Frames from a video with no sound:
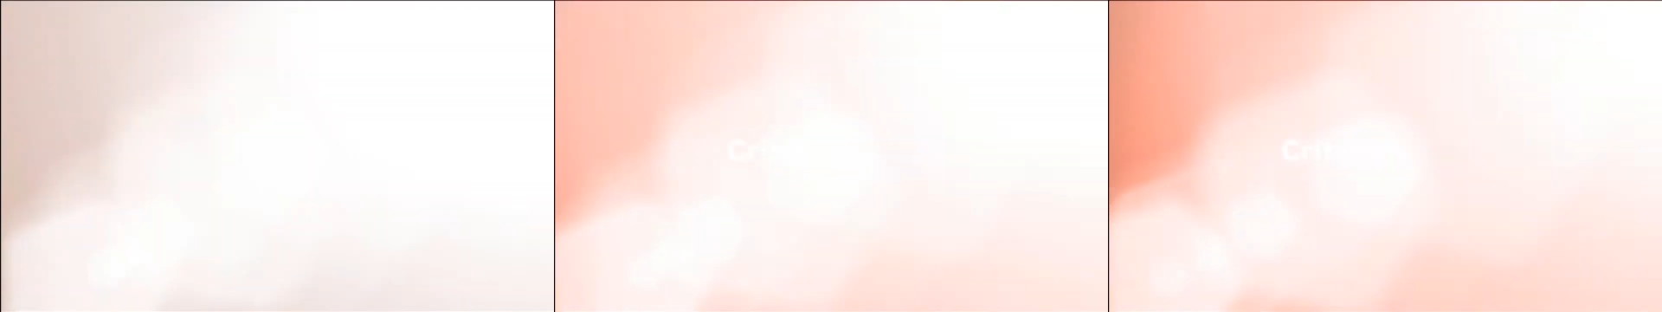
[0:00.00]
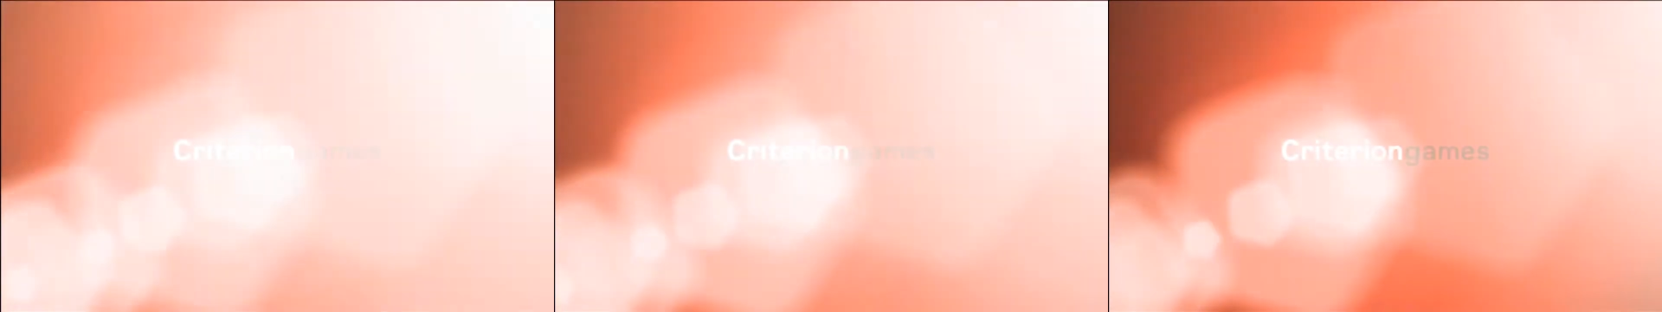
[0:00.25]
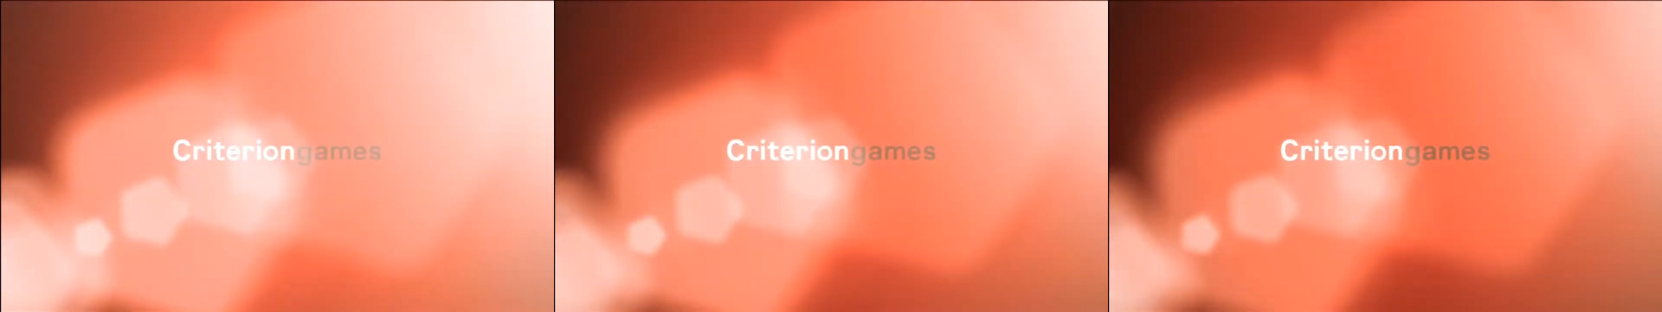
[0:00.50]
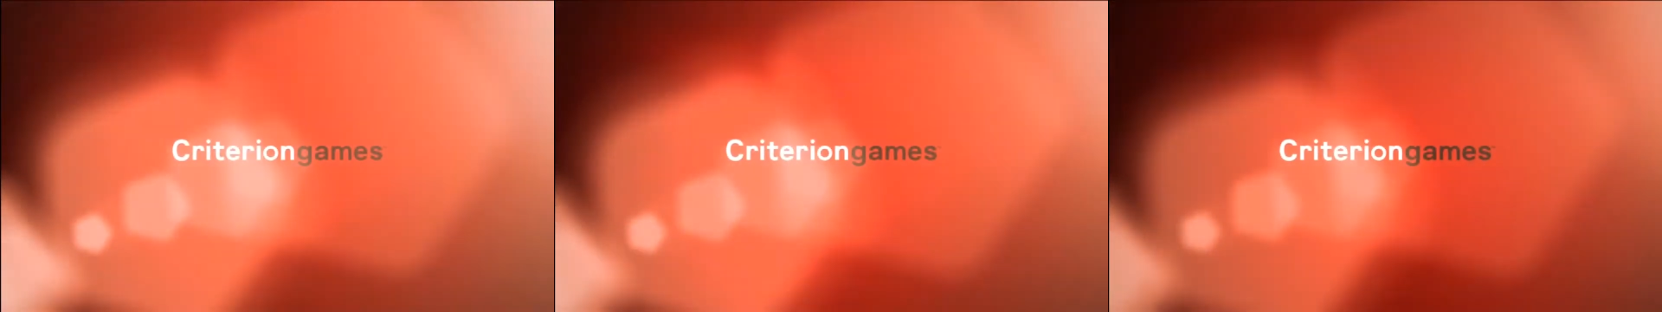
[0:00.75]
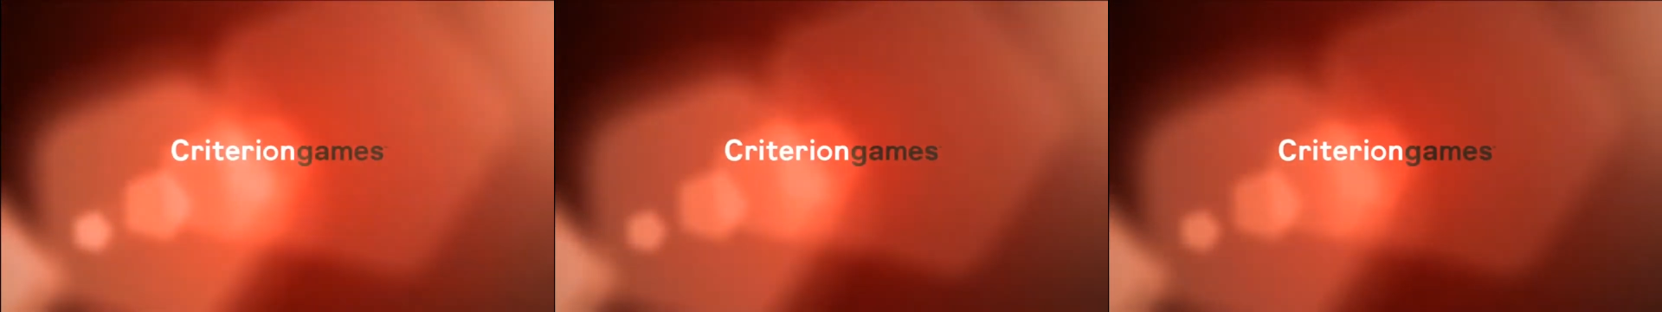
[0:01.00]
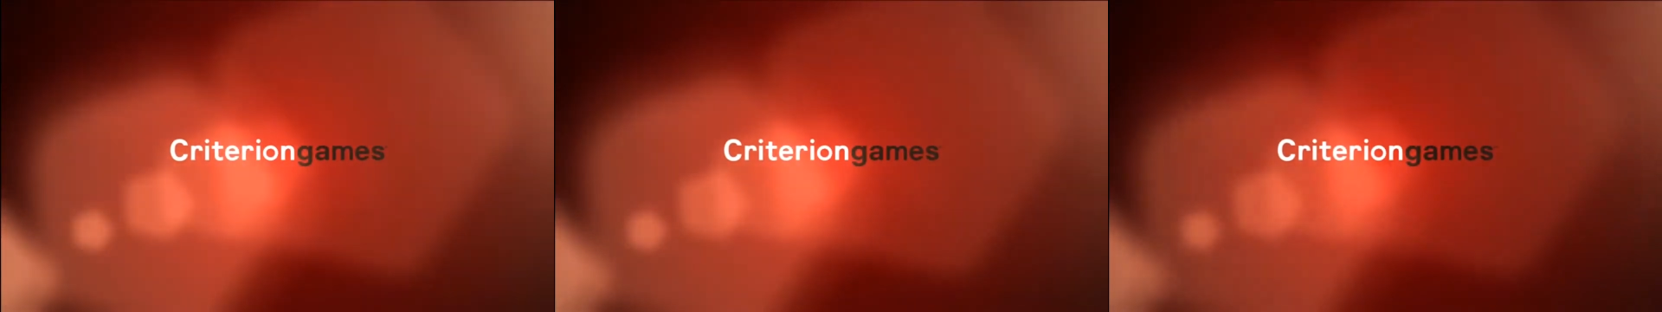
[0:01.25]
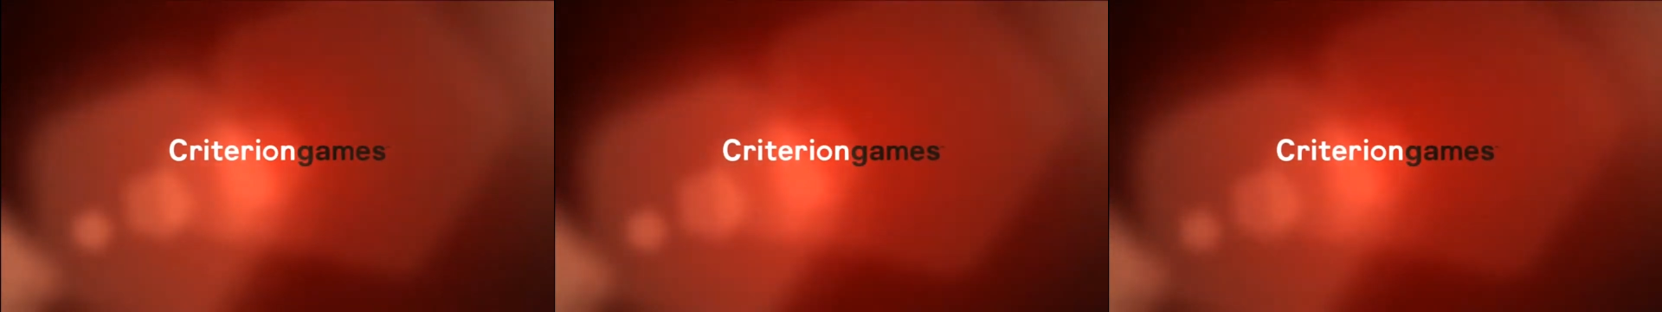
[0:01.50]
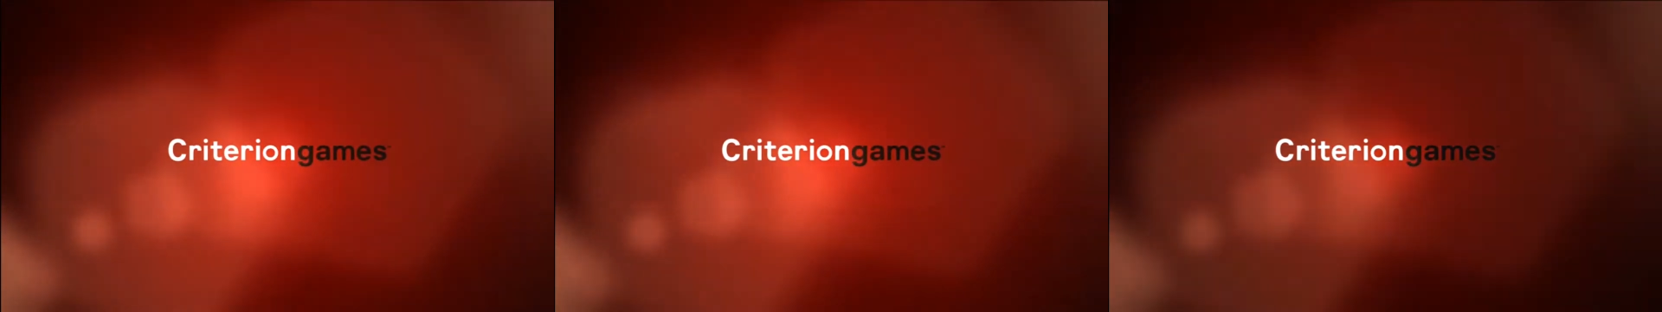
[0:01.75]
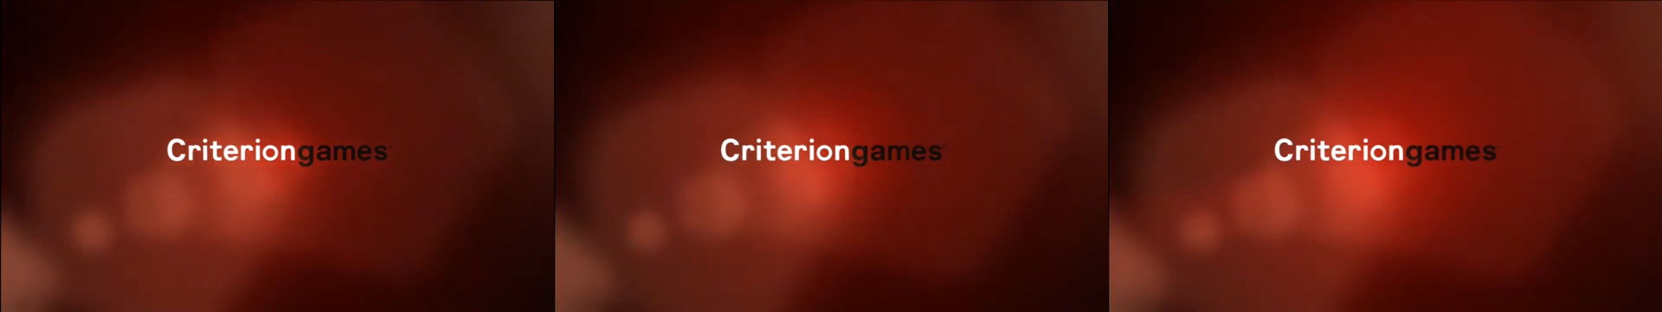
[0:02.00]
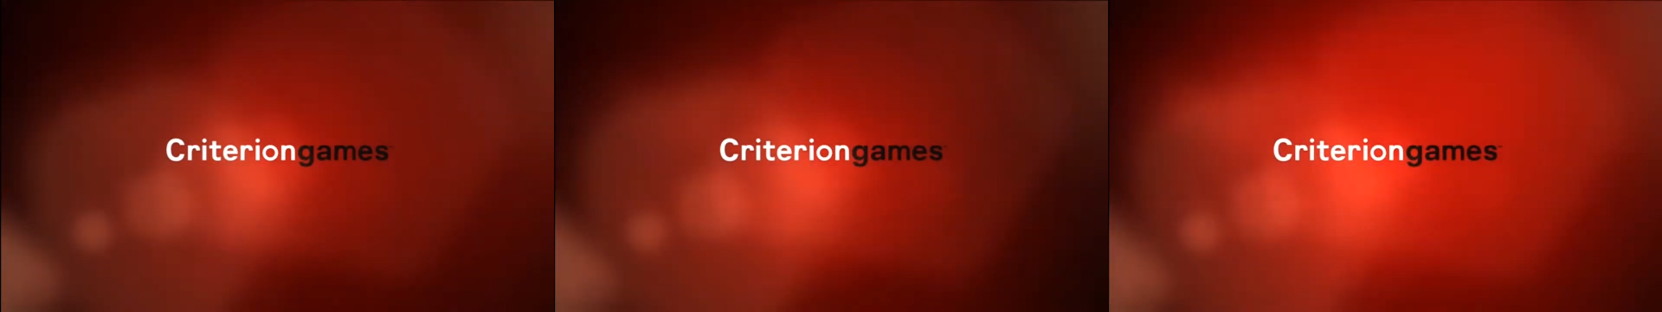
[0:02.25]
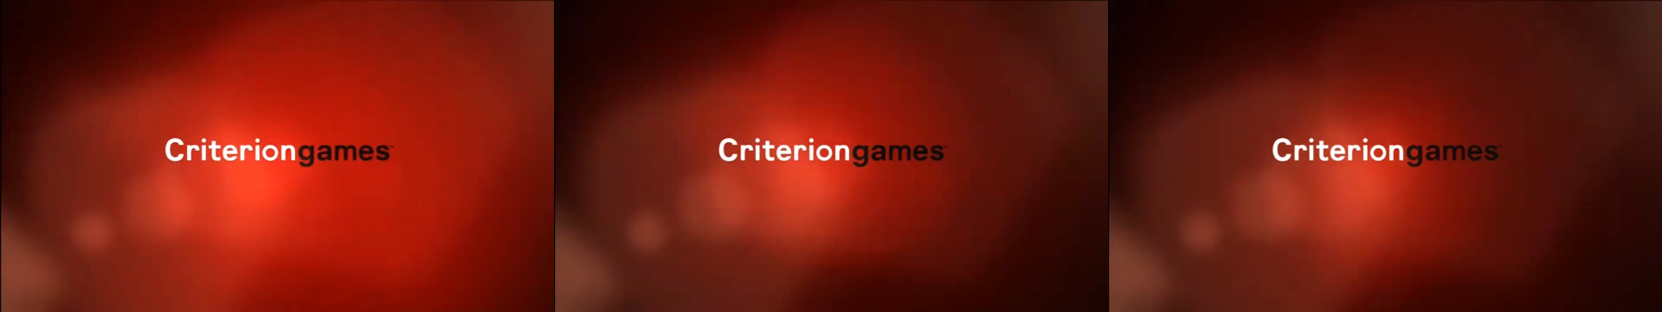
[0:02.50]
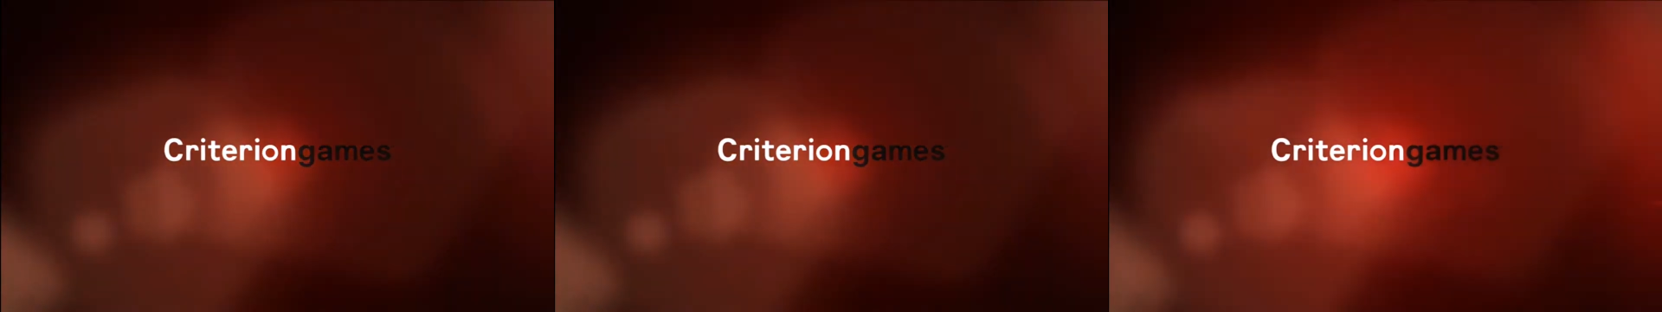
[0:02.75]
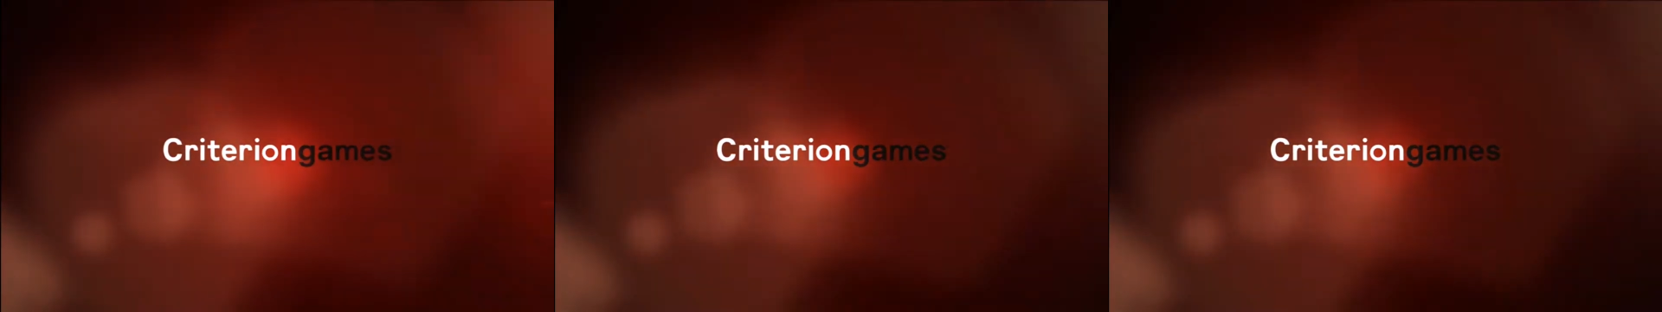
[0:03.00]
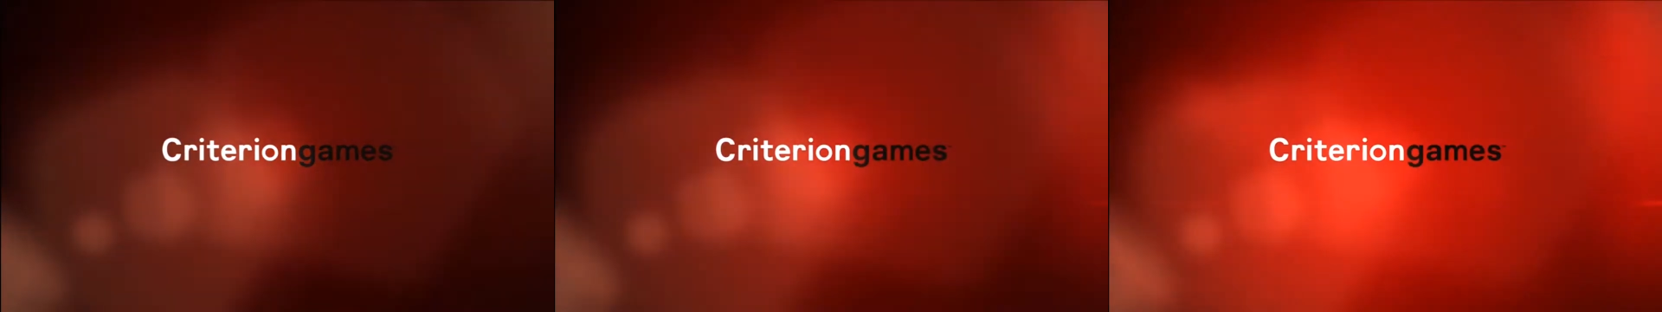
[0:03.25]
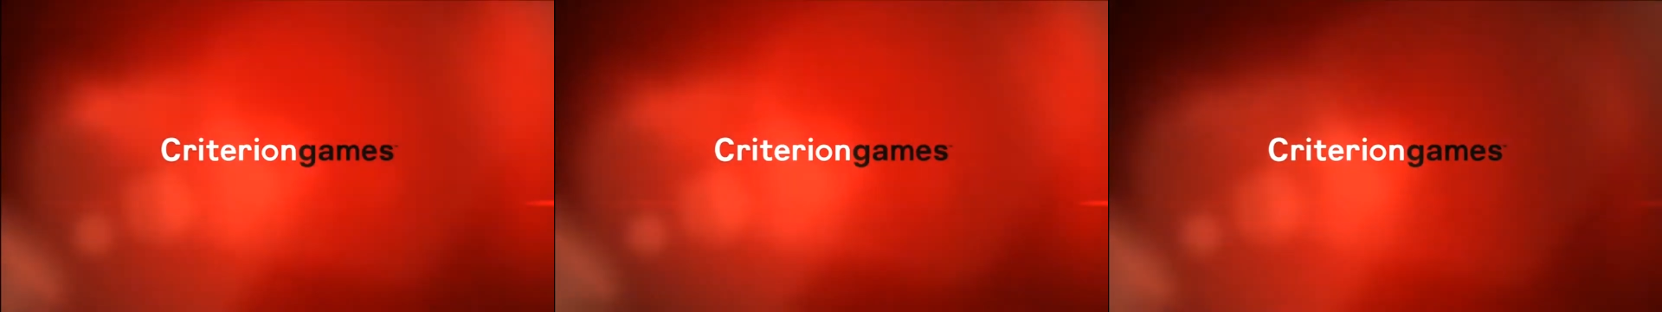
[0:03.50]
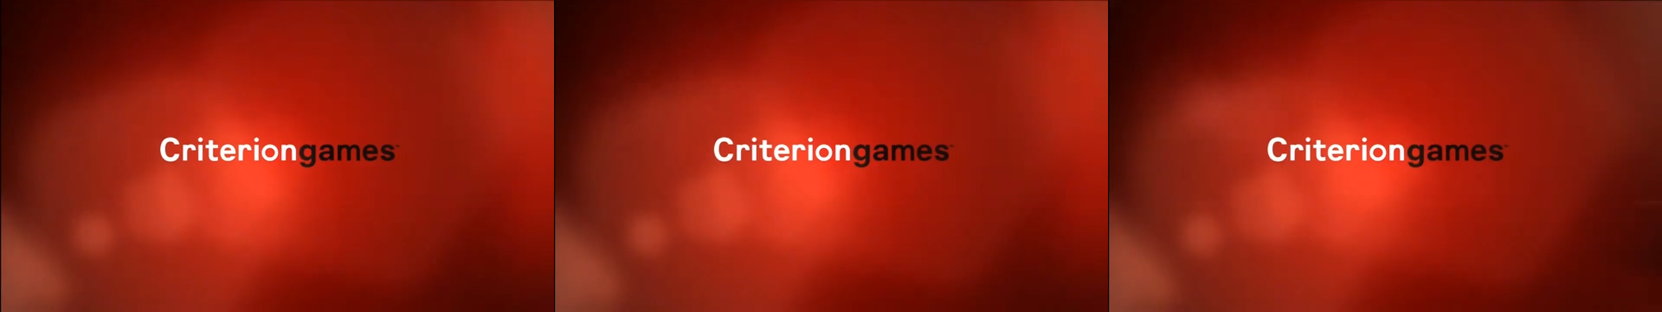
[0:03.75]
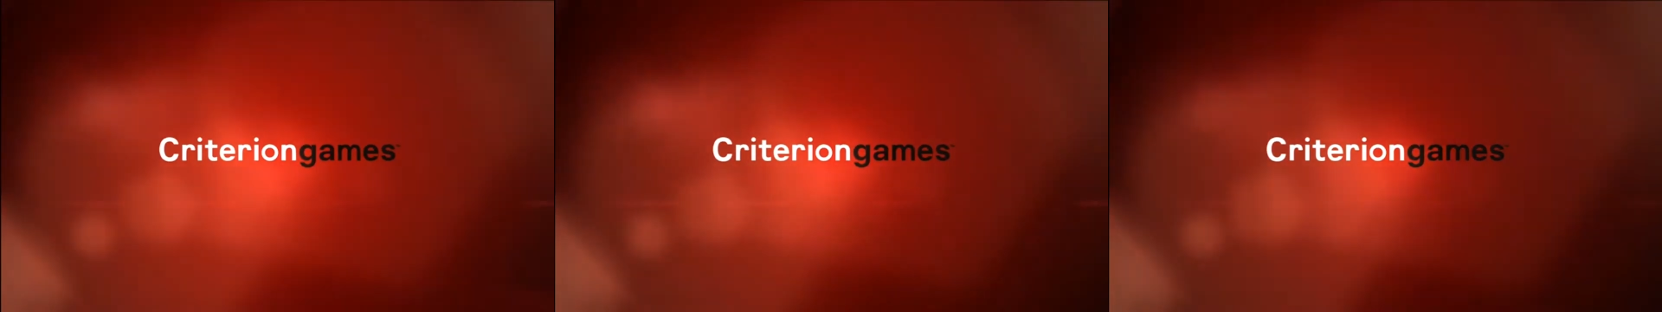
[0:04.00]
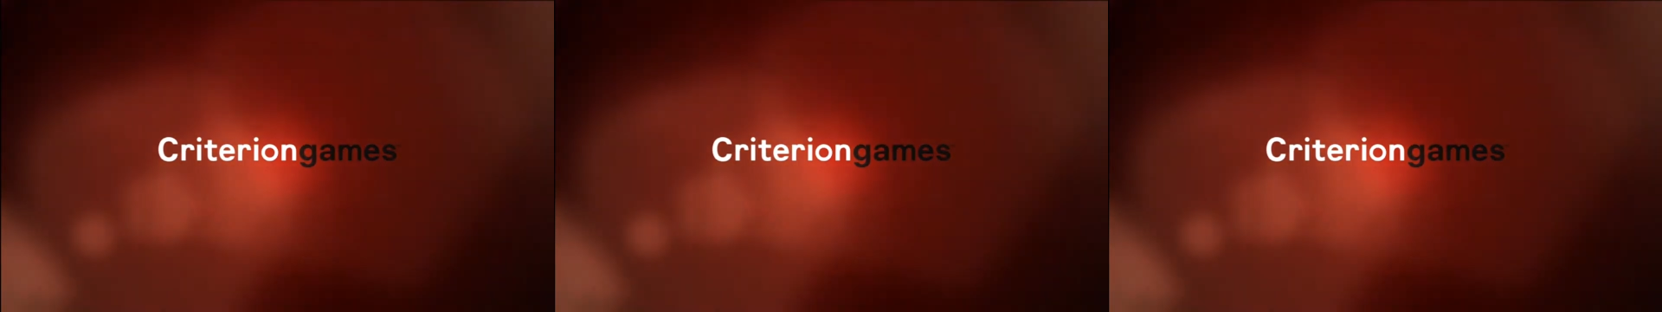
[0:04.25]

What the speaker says: (no speaker visible)